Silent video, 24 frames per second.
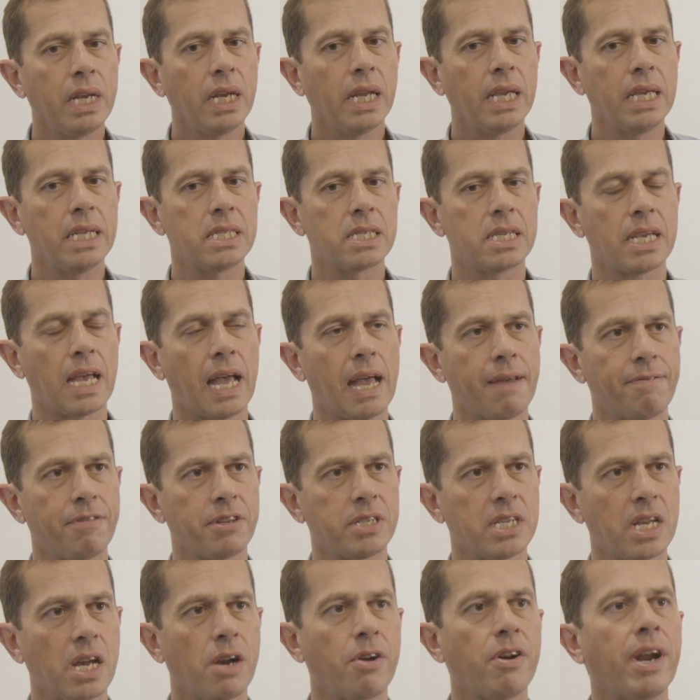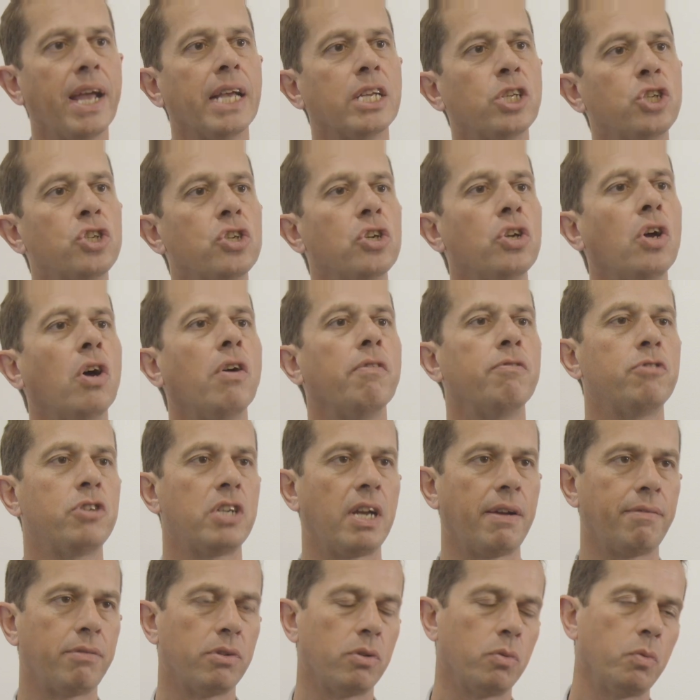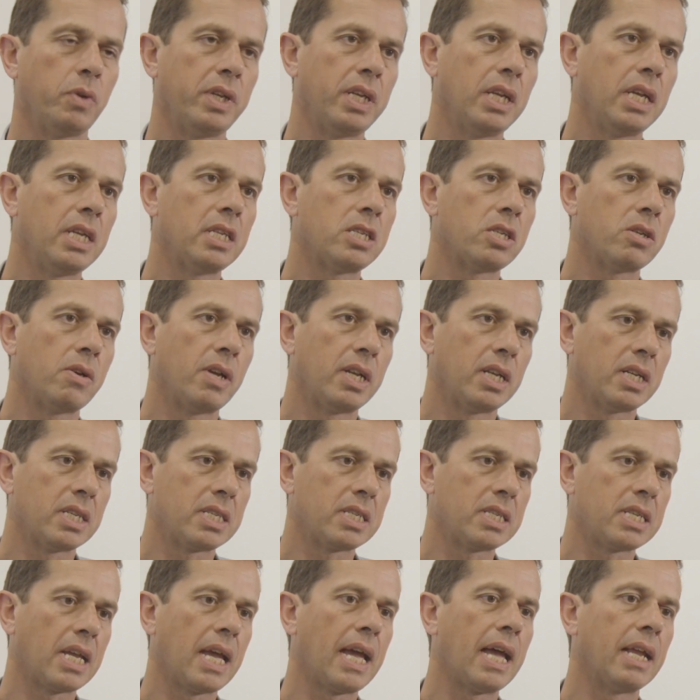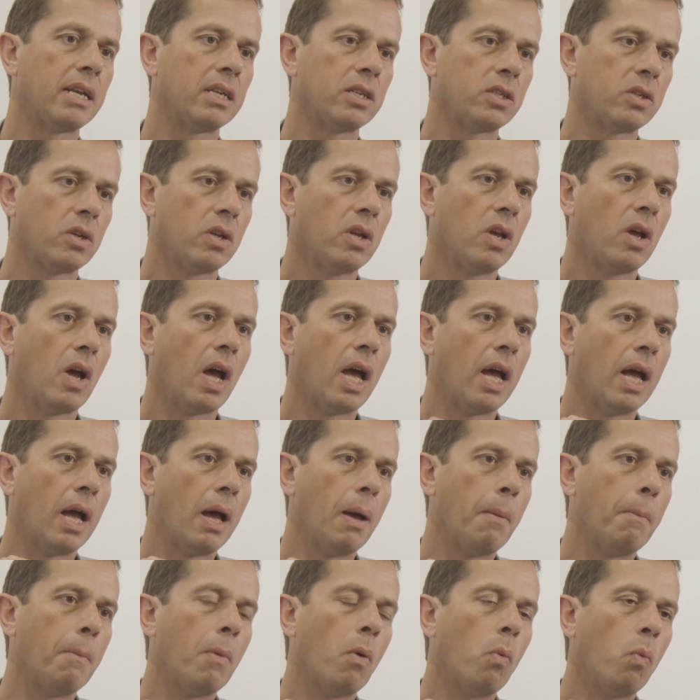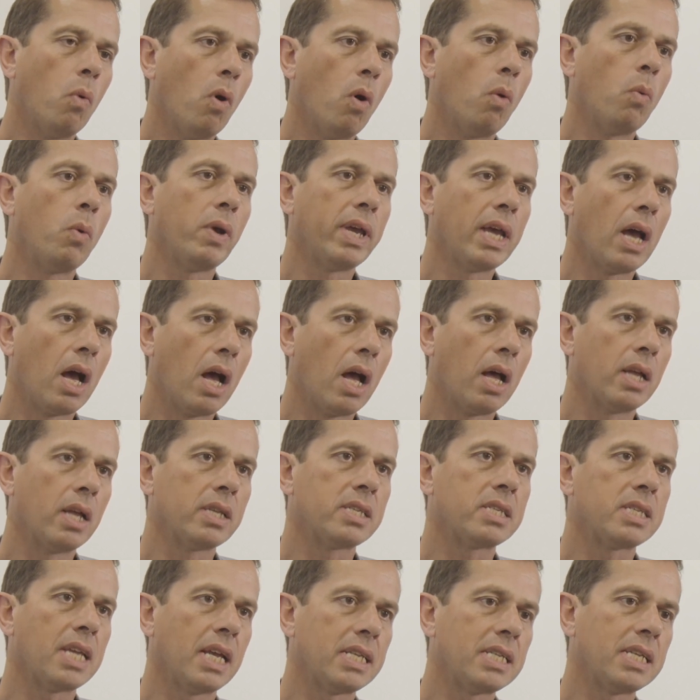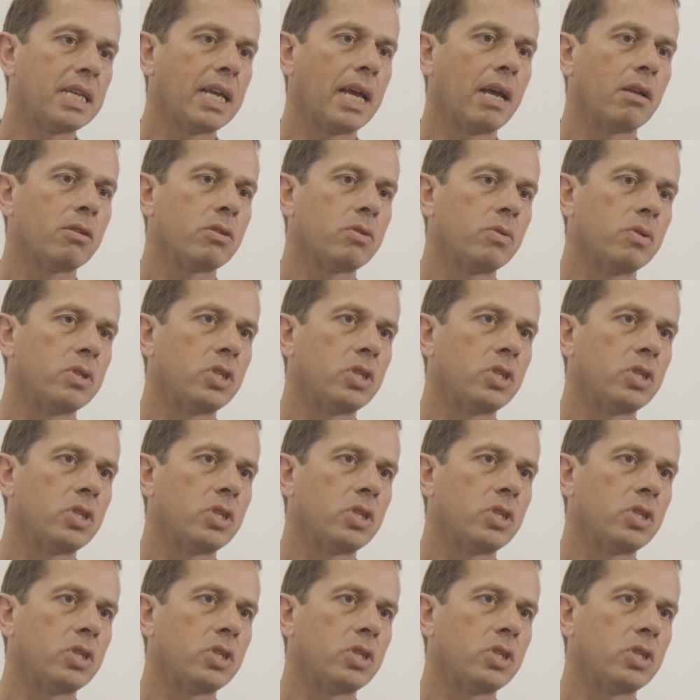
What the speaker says: need to have a direction of travel. We need to understand what we are setting out to